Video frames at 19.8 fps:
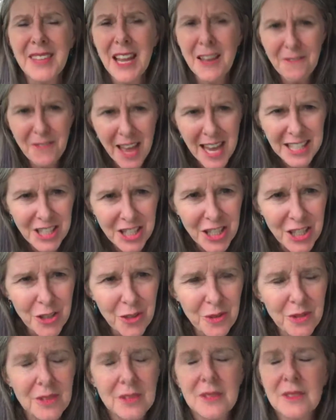if that's
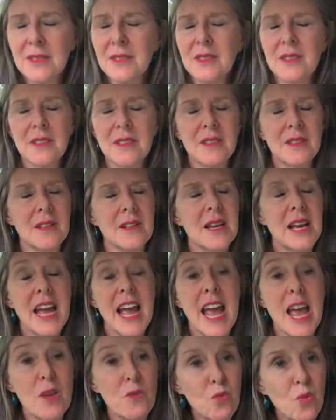you,
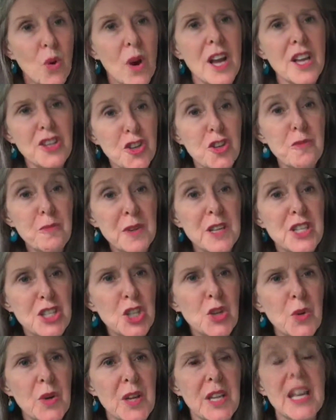and what you've been
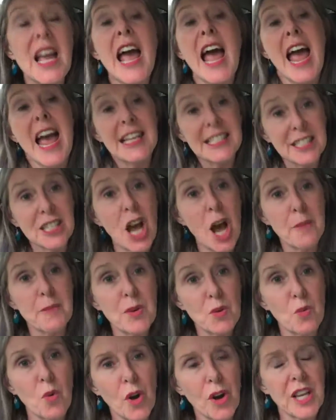doing has not
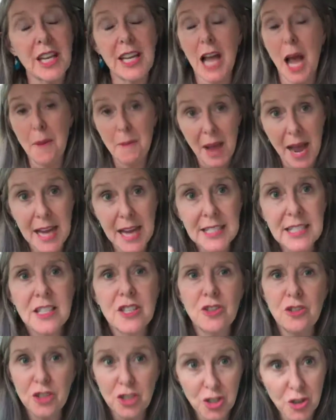been working, I'm
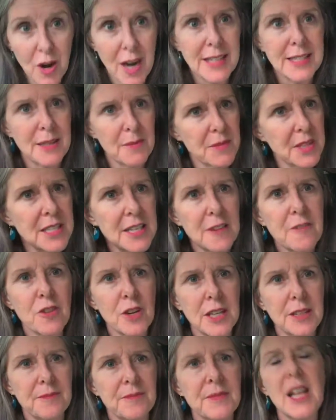asking you to try something
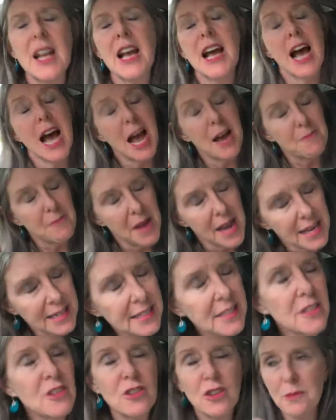different. I'm
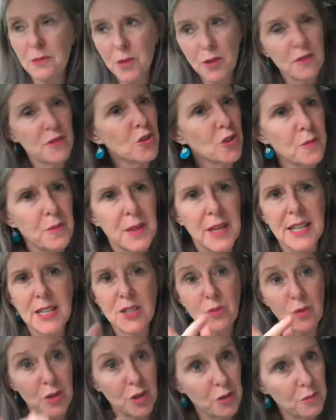asking you to move into a
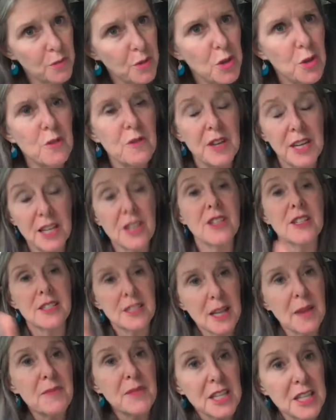place where you move into
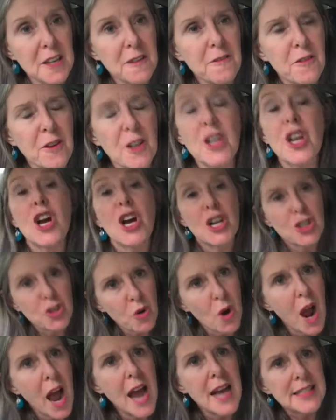something different.
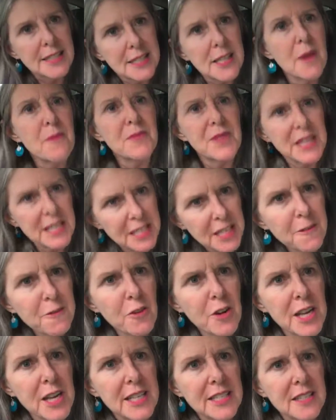Try something
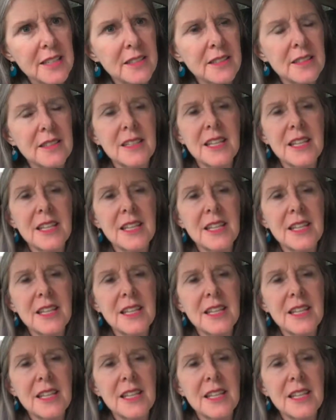different.